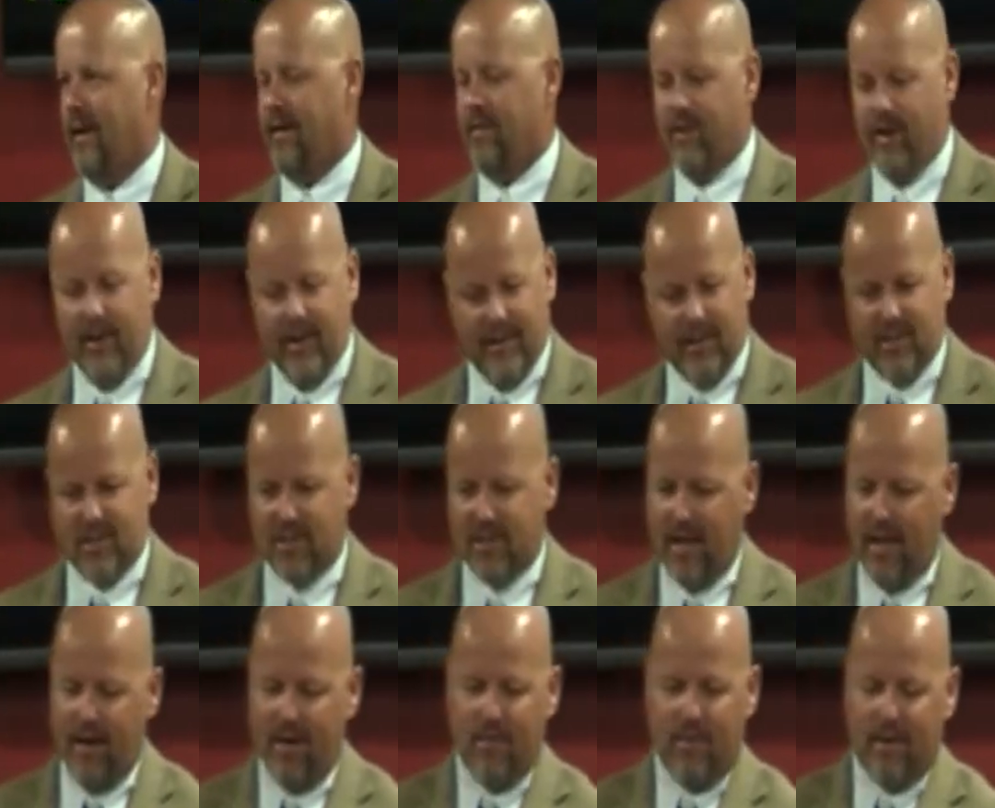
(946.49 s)
They're
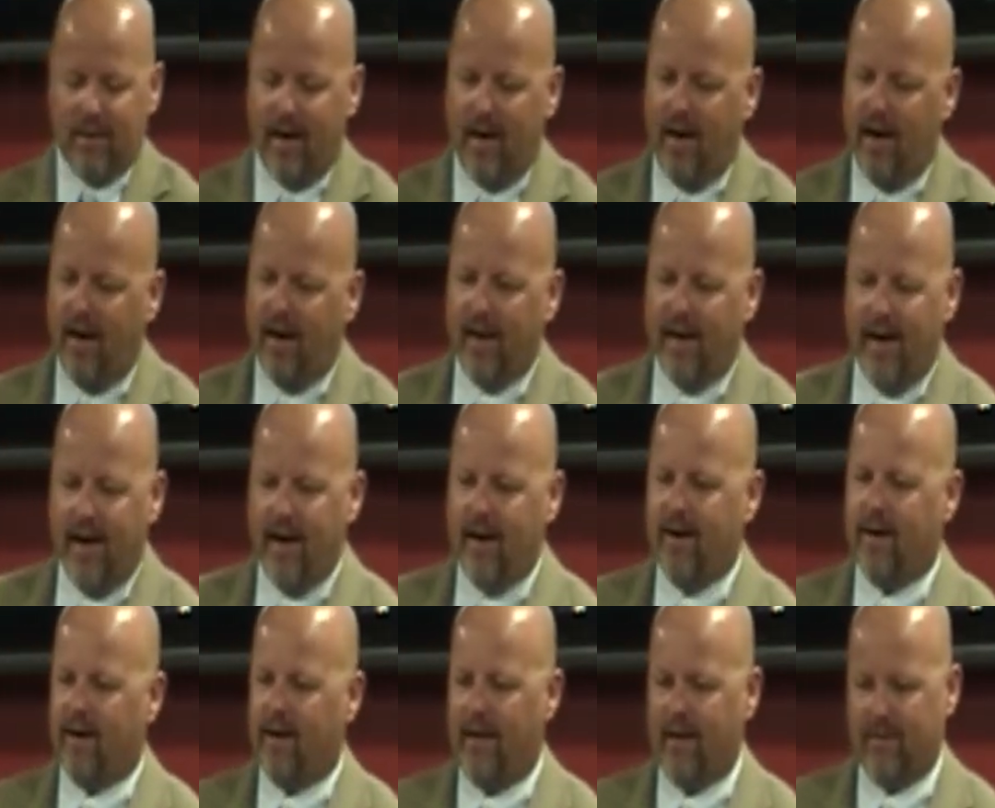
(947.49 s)
sin with a hot
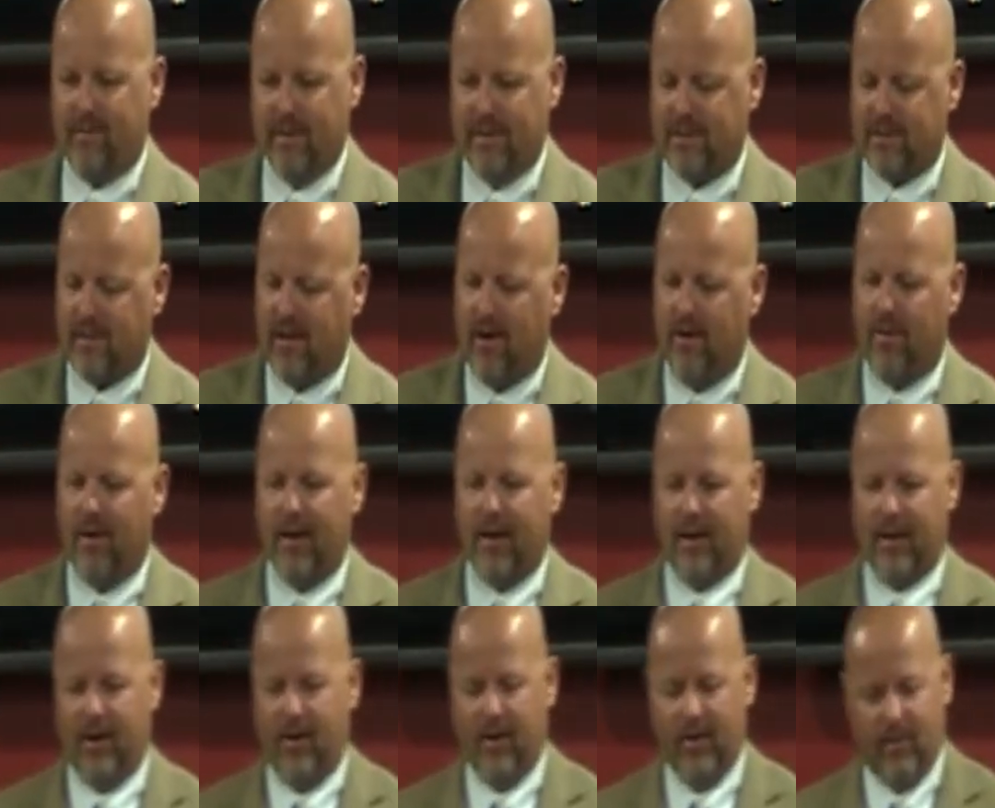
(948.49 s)
iron, like we saw a
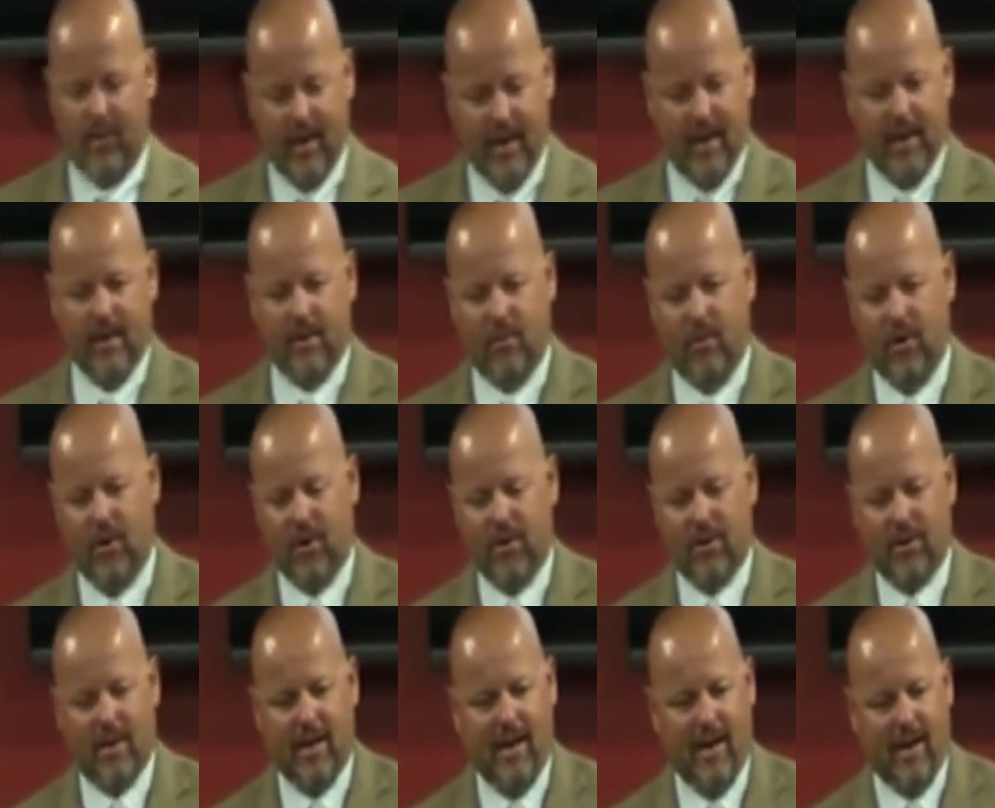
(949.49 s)
while ago and read in the Word
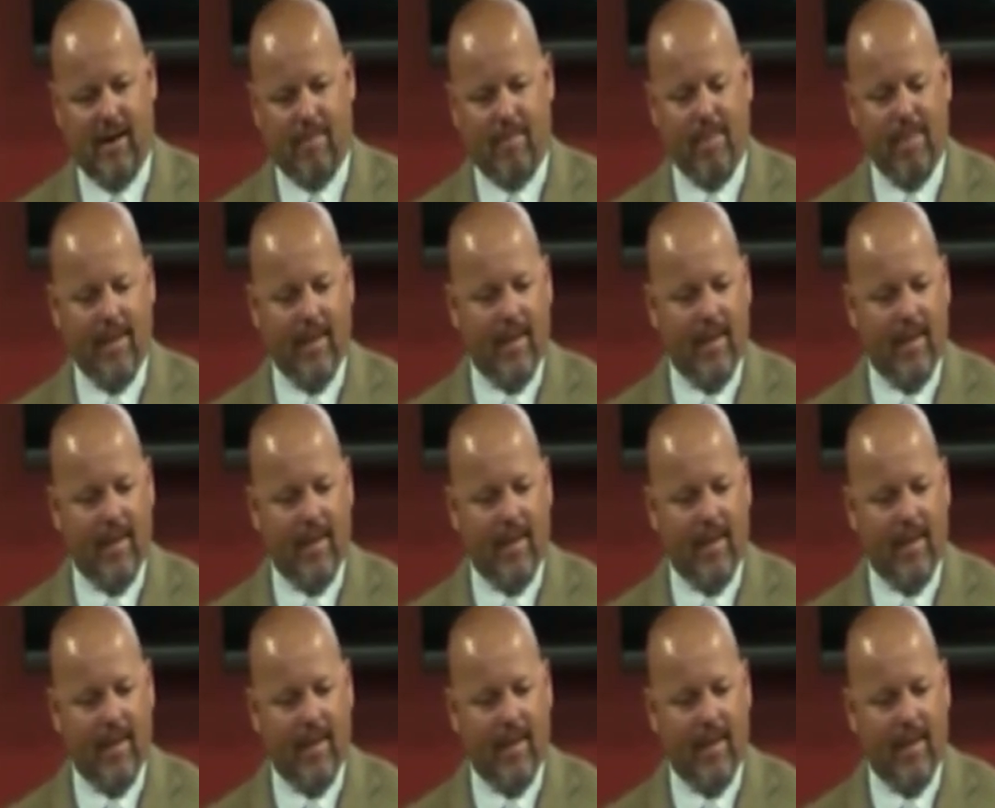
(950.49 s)
of God.